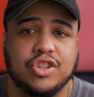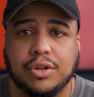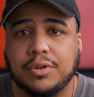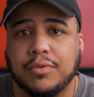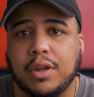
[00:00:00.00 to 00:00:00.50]

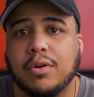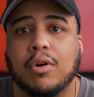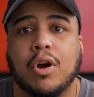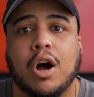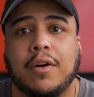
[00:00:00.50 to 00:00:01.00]
jittery
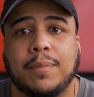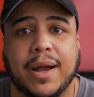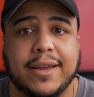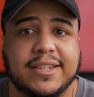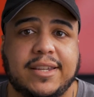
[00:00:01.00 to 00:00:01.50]
or off
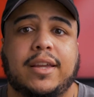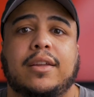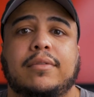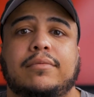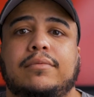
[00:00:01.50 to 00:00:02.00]
by a second.